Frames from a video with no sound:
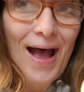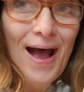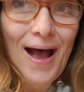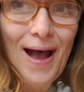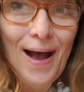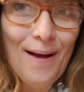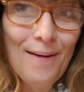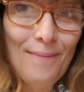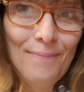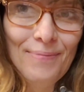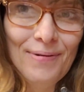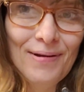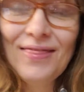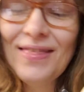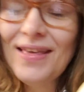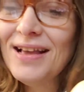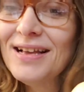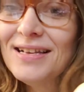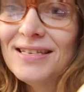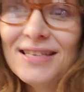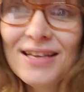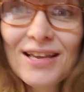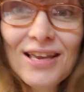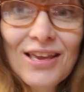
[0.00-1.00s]
up,
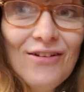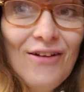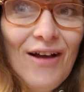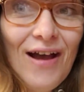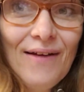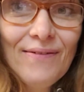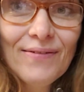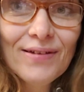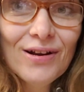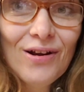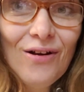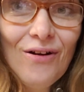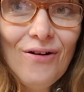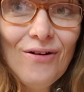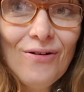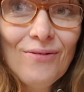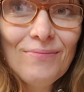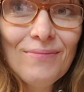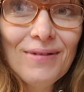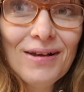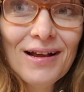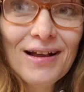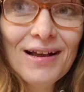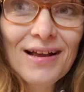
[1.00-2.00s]
things that you have at
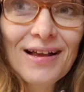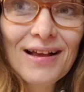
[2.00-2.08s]
home.